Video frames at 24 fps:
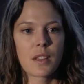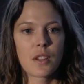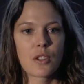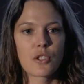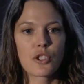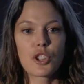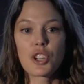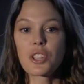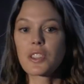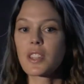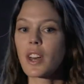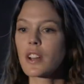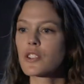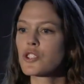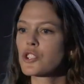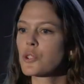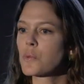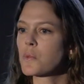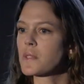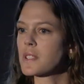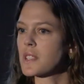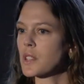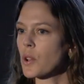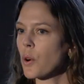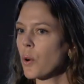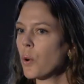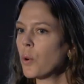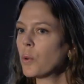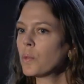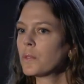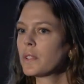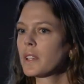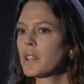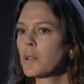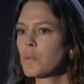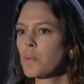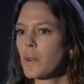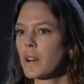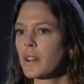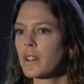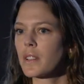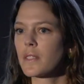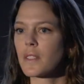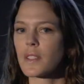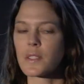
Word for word: She thought she was the only one in,